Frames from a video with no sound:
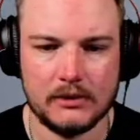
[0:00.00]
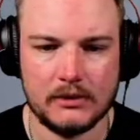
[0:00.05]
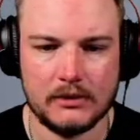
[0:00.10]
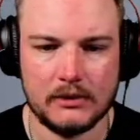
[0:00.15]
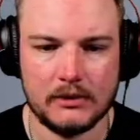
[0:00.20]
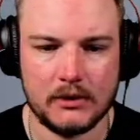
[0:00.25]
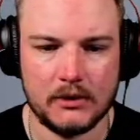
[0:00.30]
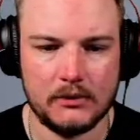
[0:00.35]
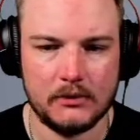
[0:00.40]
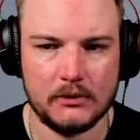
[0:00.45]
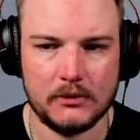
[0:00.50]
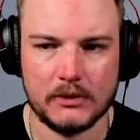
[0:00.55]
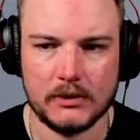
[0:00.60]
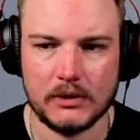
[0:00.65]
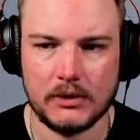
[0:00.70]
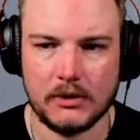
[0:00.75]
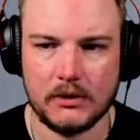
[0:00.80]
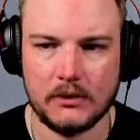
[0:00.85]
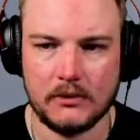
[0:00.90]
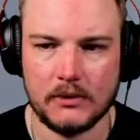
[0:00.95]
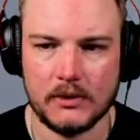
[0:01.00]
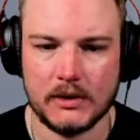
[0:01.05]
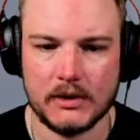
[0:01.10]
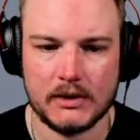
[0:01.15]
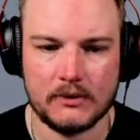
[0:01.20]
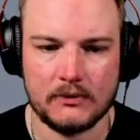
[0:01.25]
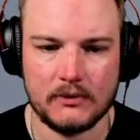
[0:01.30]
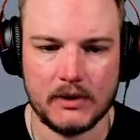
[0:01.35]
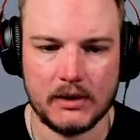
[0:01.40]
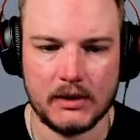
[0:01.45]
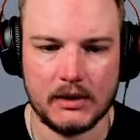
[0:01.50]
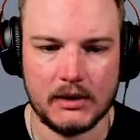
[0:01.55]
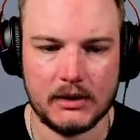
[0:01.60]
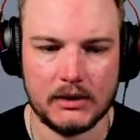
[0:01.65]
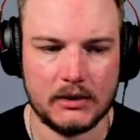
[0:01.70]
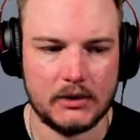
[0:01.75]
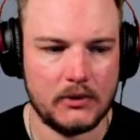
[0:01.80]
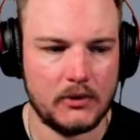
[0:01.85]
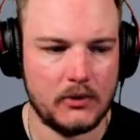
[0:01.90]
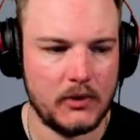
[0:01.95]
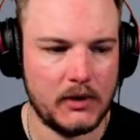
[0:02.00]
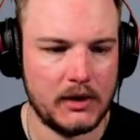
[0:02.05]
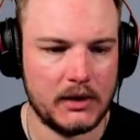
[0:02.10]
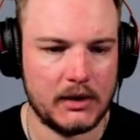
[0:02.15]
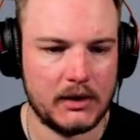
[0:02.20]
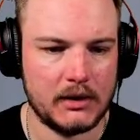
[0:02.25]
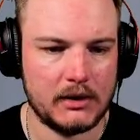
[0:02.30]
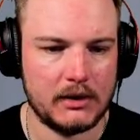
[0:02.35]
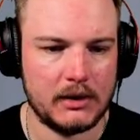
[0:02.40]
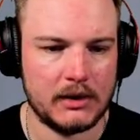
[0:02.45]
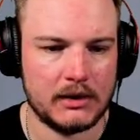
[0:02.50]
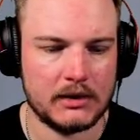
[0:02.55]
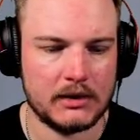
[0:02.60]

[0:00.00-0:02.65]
Oh, was really quick. That.